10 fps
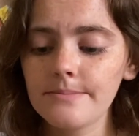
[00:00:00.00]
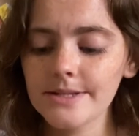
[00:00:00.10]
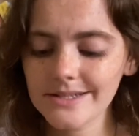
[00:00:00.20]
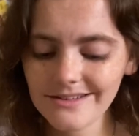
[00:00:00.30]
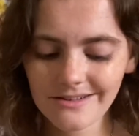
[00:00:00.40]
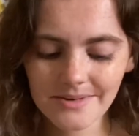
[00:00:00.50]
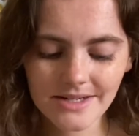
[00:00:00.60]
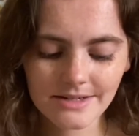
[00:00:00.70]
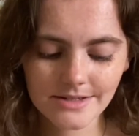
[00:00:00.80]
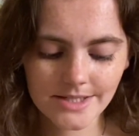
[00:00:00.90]
It's a little
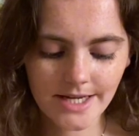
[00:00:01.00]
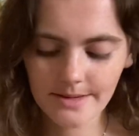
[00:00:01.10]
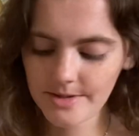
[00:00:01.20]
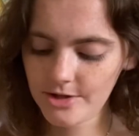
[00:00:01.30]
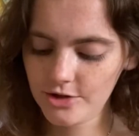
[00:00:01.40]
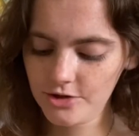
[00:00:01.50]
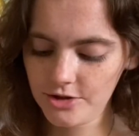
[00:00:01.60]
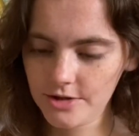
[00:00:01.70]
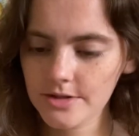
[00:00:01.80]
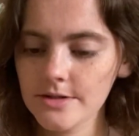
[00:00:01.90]
bit
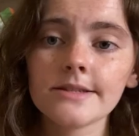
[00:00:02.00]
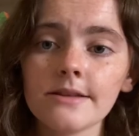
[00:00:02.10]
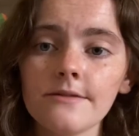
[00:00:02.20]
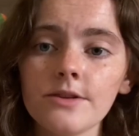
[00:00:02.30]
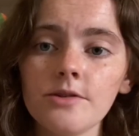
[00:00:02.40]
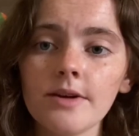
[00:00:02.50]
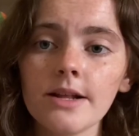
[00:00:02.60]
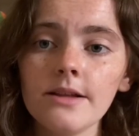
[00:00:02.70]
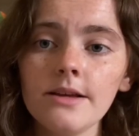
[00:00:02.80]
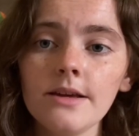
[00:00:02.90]
damaged. It's Love
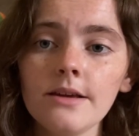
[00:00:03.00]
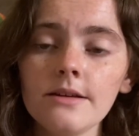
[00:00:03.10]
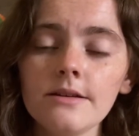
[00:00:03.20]
Theoretically